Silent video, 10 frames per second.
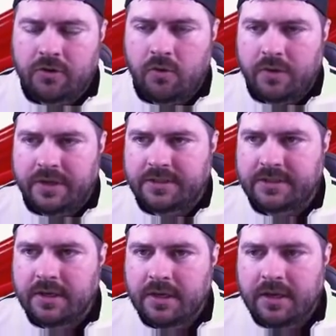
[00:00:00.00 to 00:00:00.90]

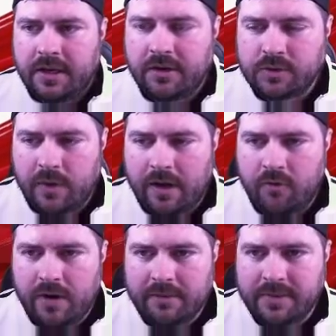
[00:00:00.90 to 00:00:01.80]
coins, here's what I would
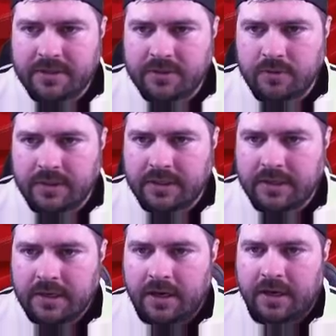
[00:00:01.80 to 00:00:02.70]
recommend doing
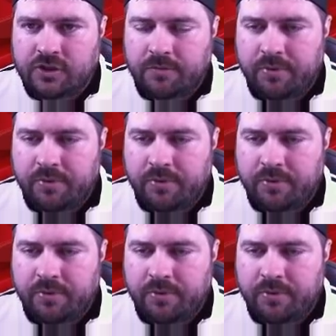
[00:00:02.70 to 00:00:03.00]
as you're